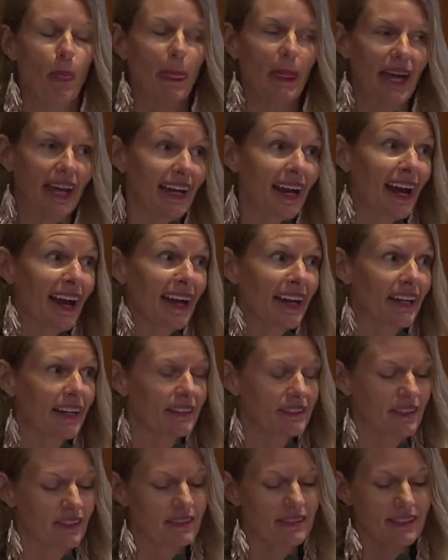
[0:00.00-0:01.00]
And I,
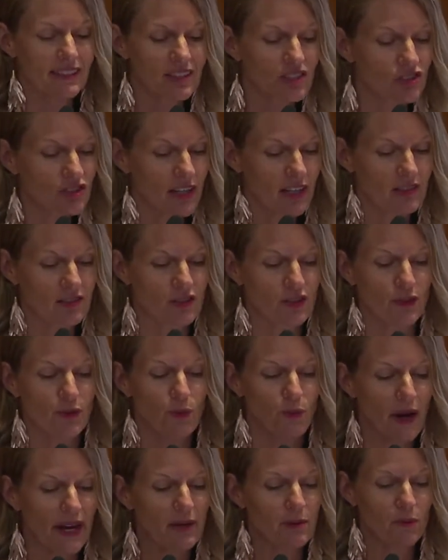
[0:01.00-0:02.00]
as a
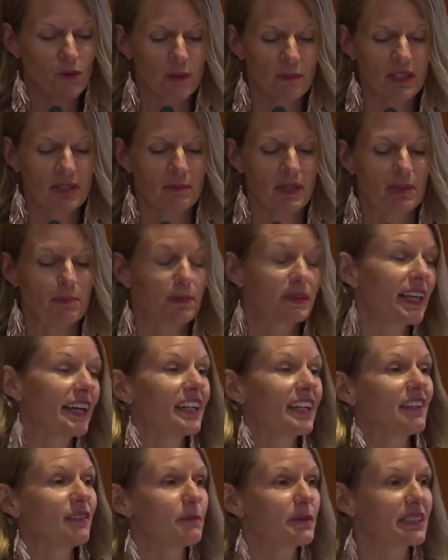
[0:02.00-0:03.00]
cisgendered white woman, made
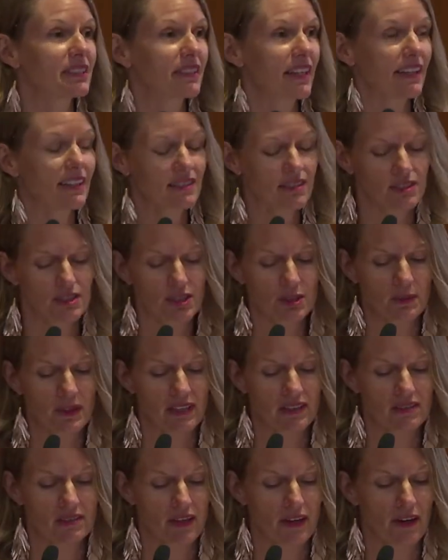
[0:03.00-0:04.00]
plenty of mistakes in
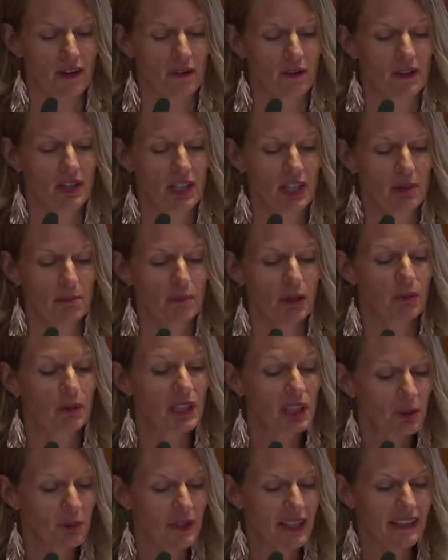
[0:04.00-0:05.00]
doing so, but we
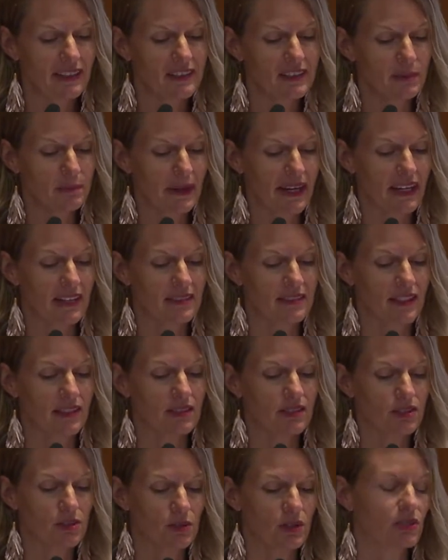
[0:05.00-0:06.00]
created space, and
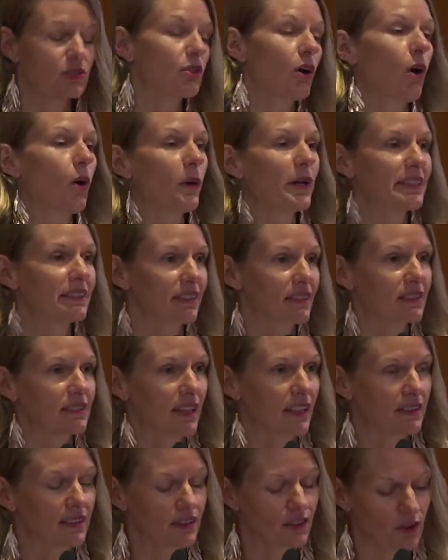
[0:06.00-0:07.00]
students always
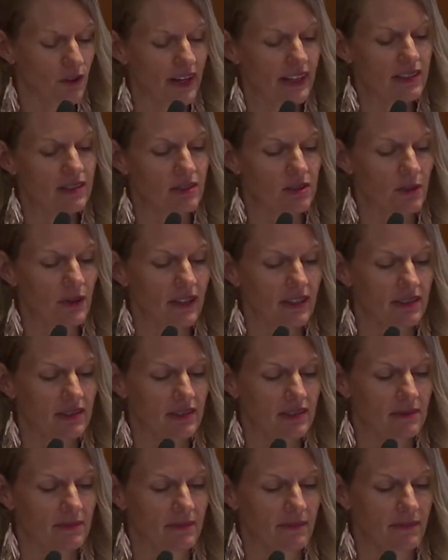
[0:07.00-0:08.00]
extended grace to
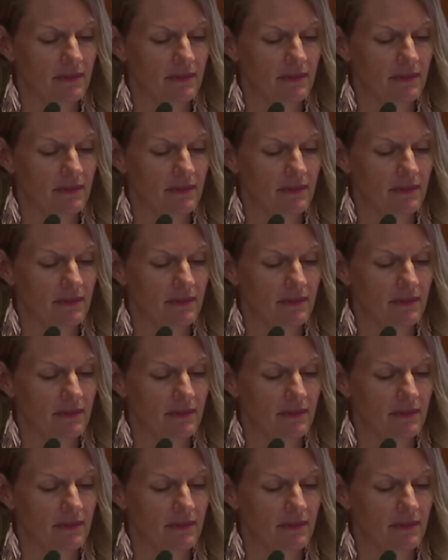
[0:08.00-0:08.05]
us.